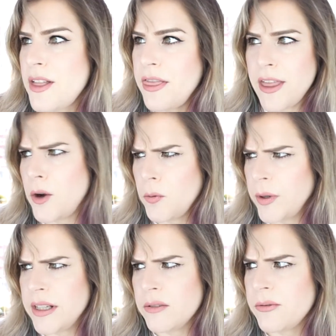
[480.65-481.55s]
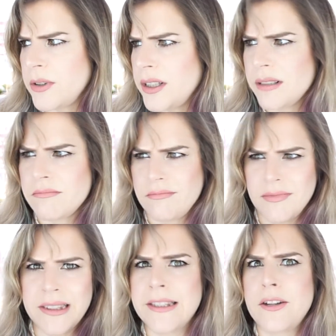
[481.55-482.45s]
Their Real for
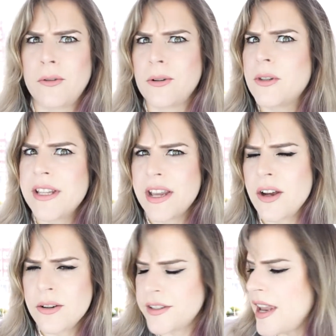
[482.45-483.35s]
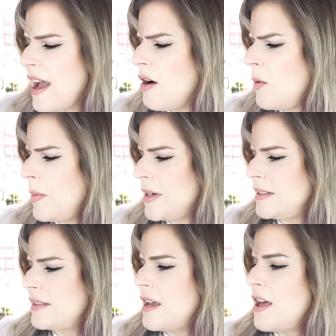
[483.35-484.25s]
literal years now,
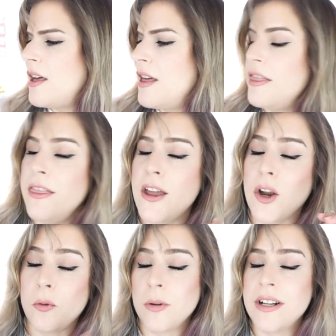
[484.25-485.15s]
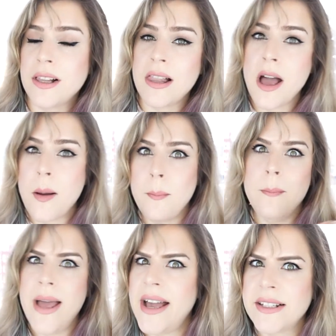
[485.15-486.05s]
but Their Real
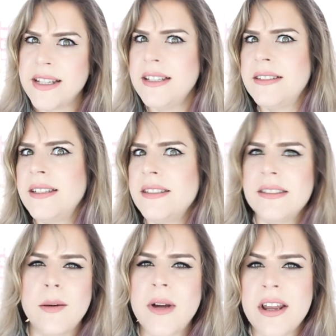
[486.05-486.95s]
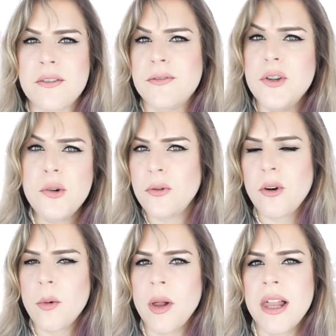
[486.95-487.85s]
Magnet is some kind of new
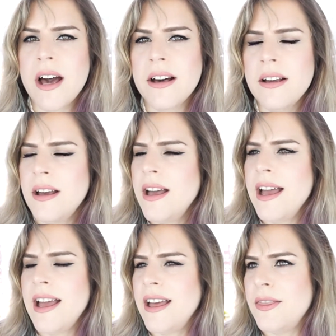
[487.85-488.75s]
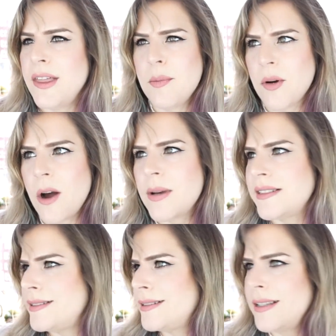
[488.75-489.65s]
formula, and they
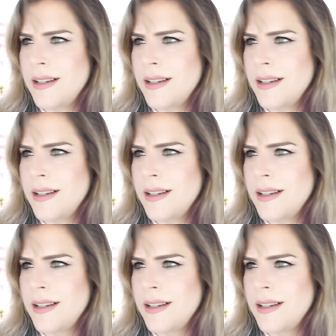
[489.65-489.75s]
promise